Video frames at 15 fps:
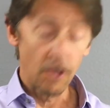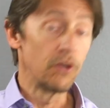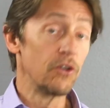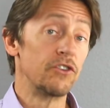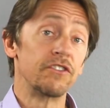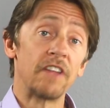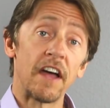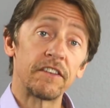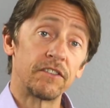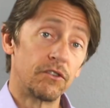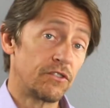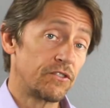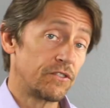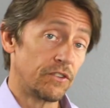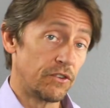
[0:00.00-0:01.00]
You
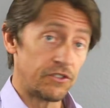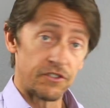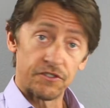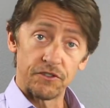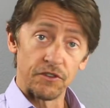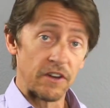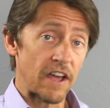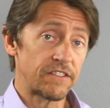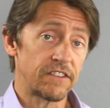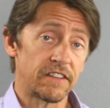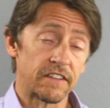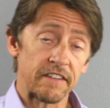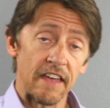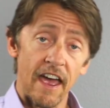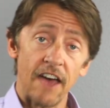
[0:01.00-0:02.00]
just do not see
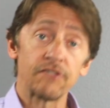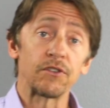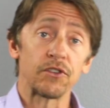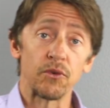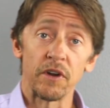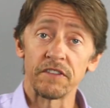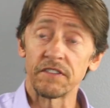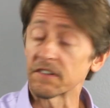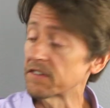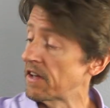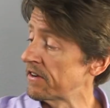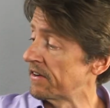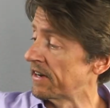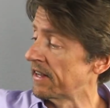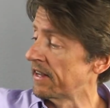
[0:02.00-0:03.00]
the Taz for
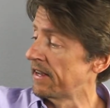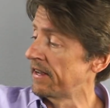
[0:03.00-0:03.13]
2600.